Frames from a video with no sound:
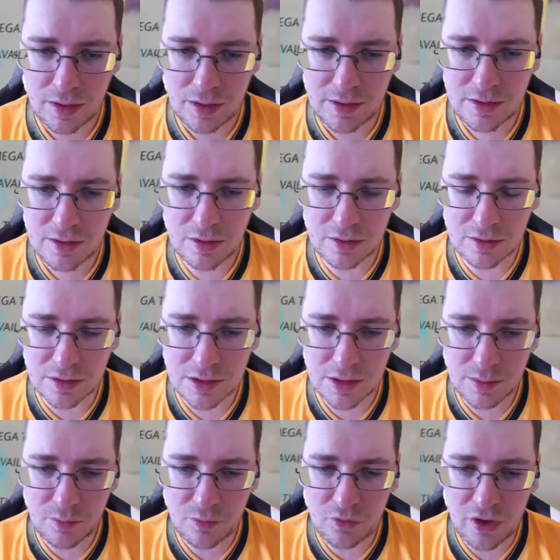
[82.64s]
It's got
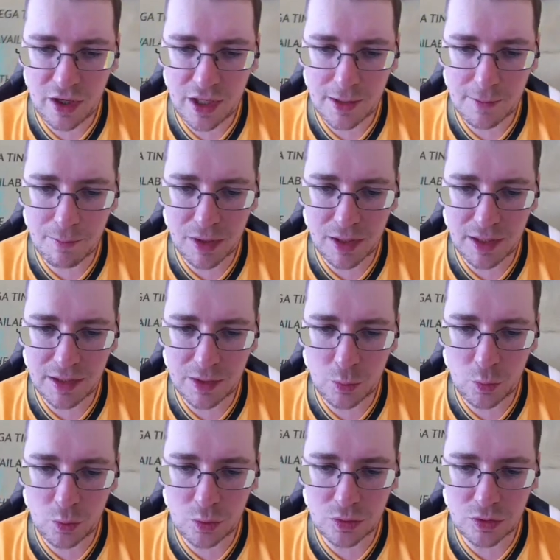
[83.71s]
some rare player
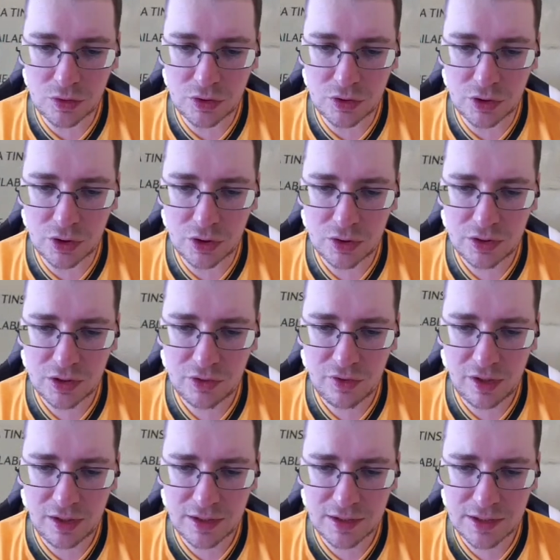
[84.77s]
worn jersey
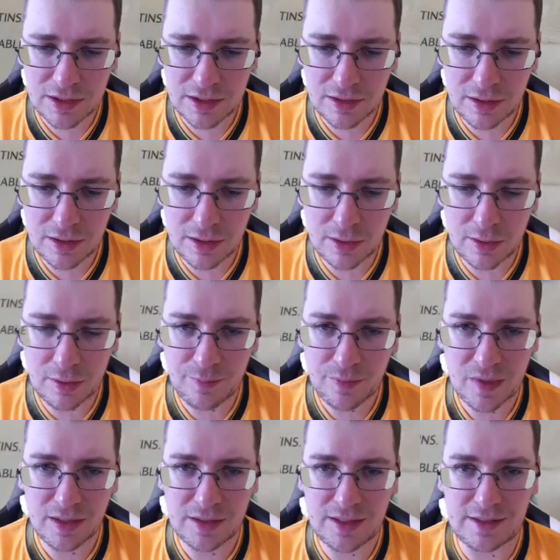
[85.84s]
relics.
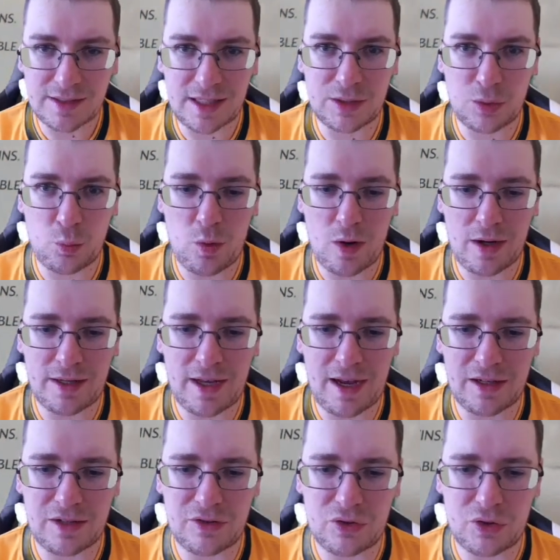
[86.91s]
That's a 1
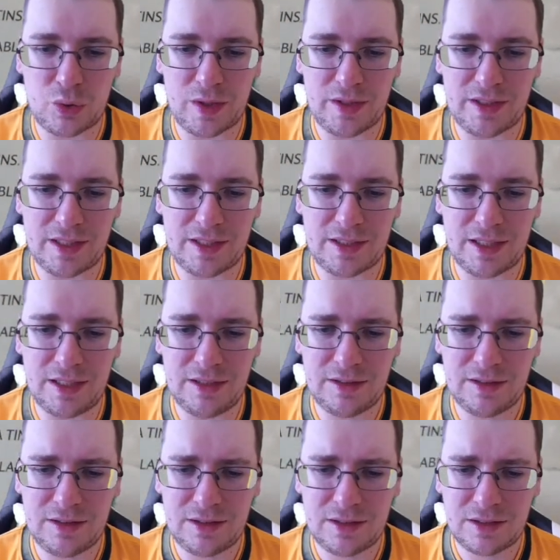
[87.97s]
out of 28
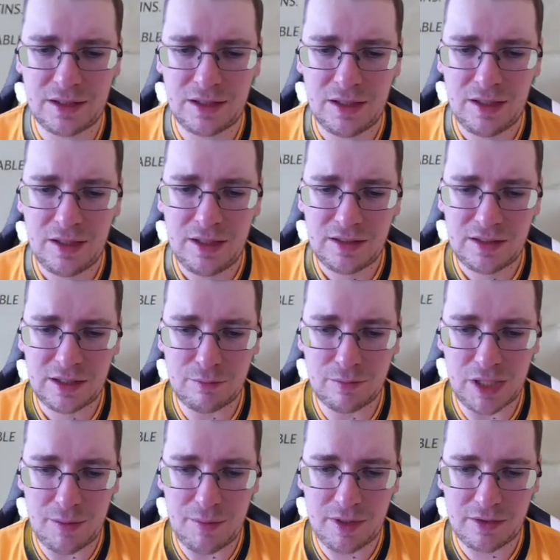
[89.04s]
tins, so
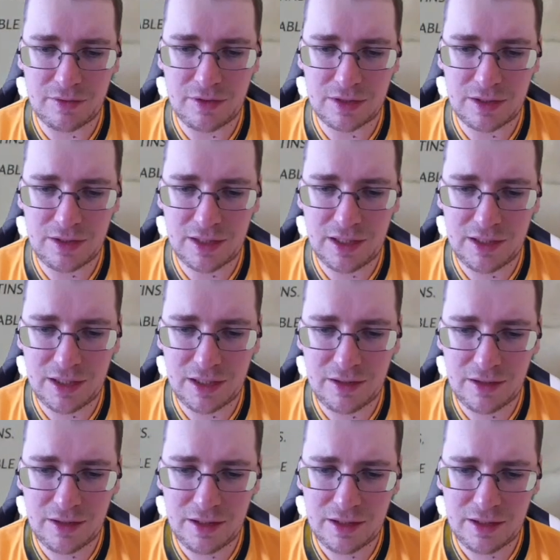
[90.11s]
maybe I've got a lucky tin
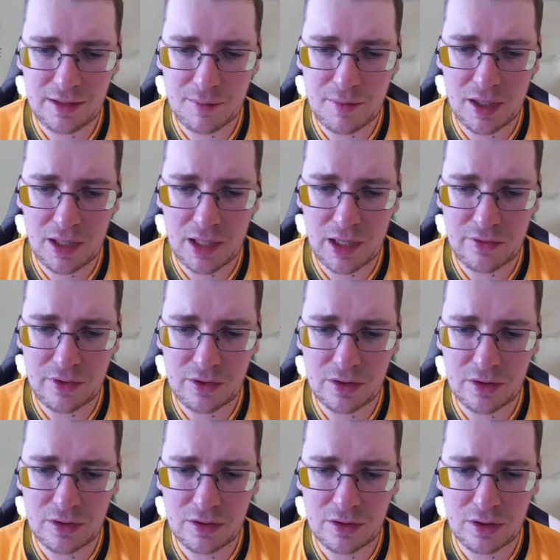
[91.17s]
in here that might have a
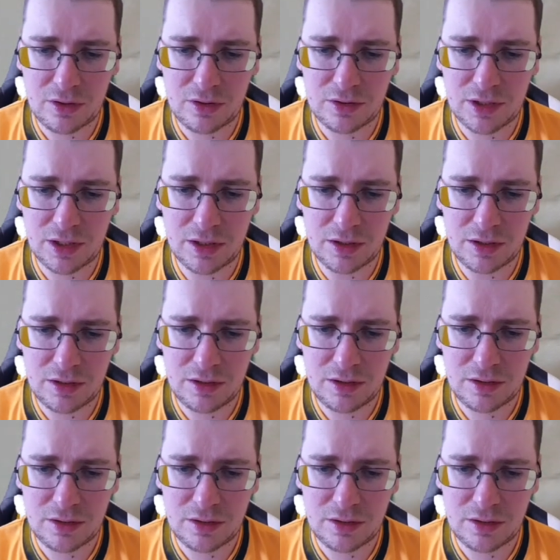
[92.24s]
Guernsey card.